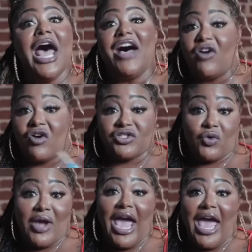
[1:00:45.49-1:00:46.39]
I've
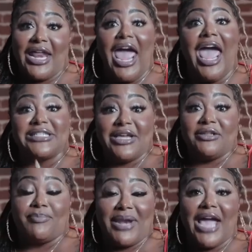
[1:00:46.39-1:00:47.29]
also had it as a
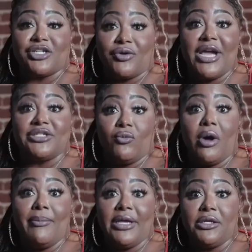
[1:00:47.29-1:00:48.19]
black trans
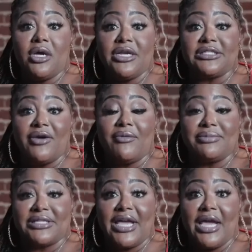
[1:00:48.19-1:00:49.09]
woman. You understand what
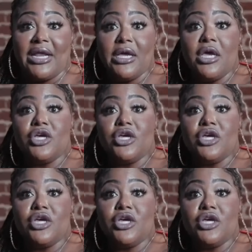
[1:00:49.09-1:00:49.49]
I'm saying?